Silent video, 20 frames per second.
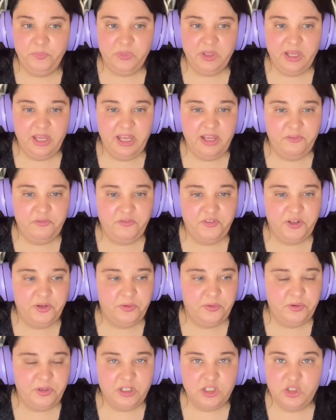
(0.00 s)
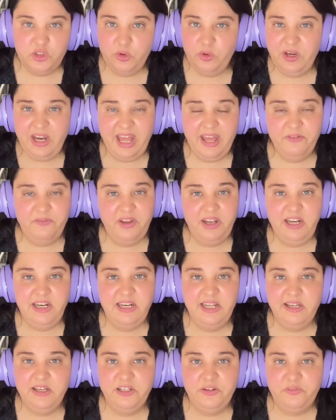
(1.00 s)
if you don't have any
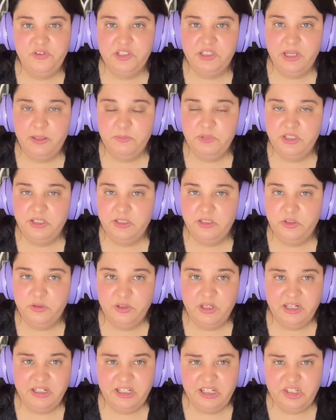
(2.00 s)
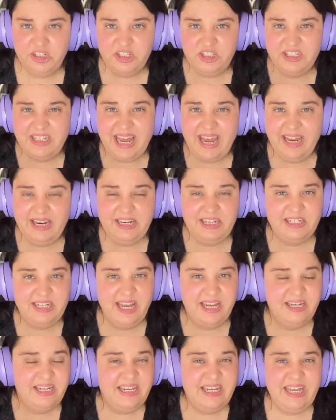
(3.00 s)
negative assumptions or they're just tiny
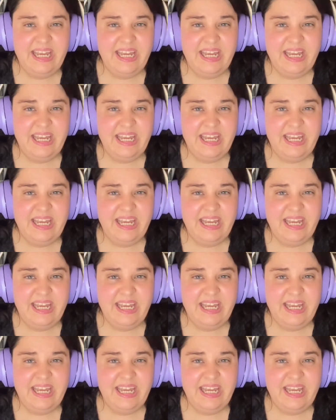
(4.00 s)
then